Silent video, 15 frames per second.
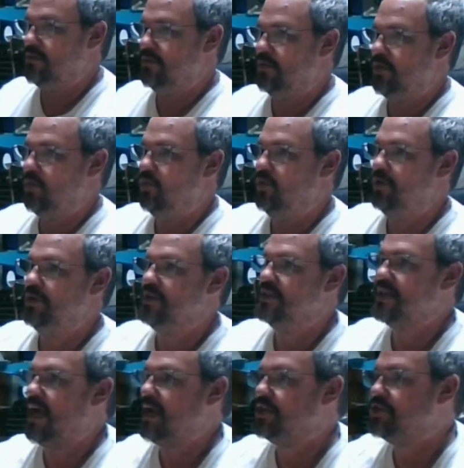The wood is
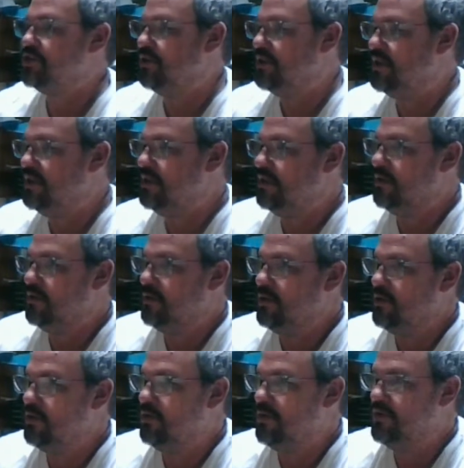actually,
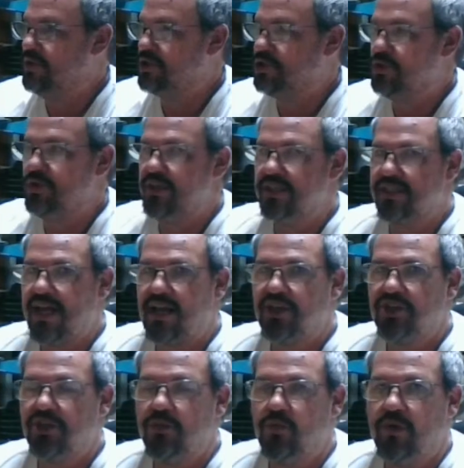the tree is
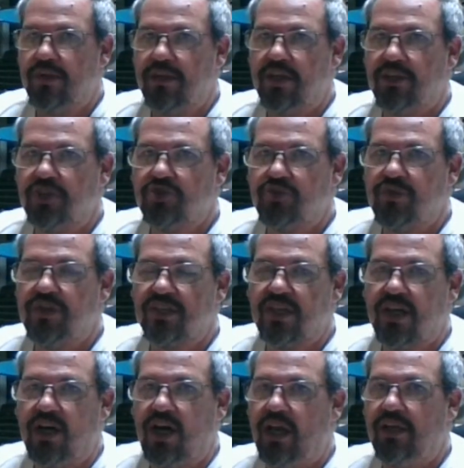actually, when the tree is
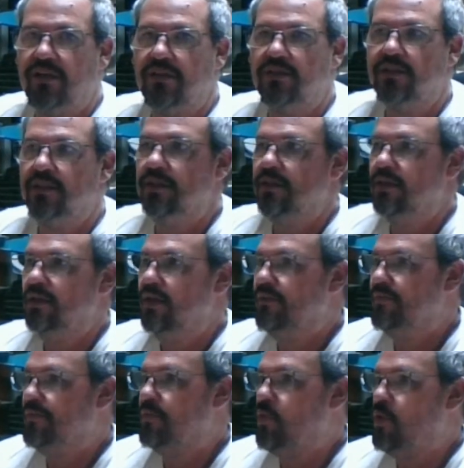cut
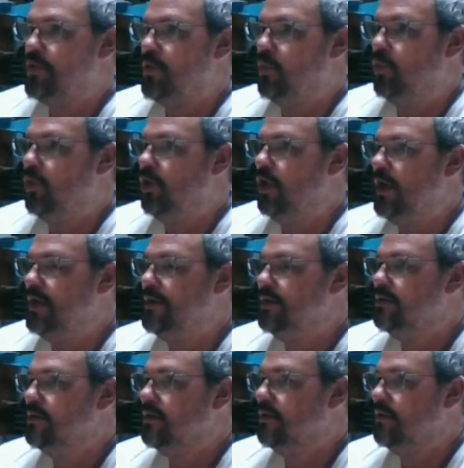for the wood,
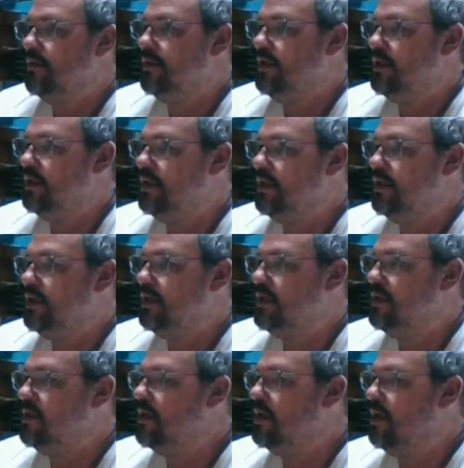
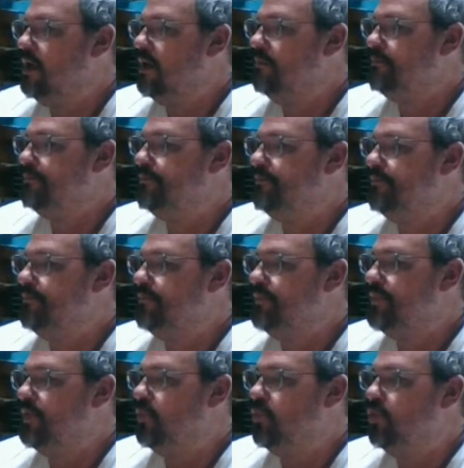the
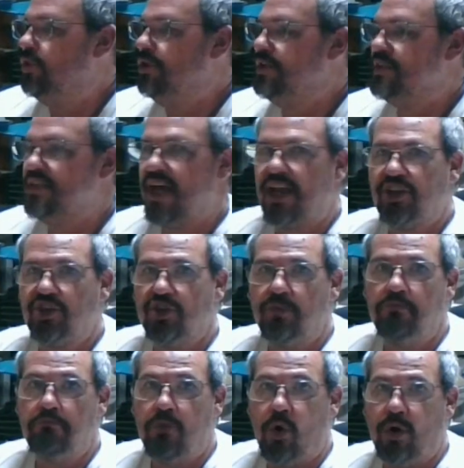wood is actually
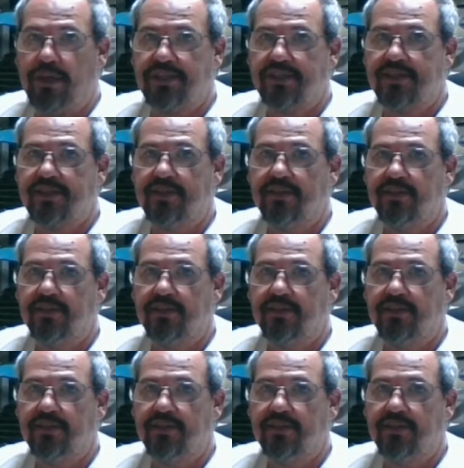moist.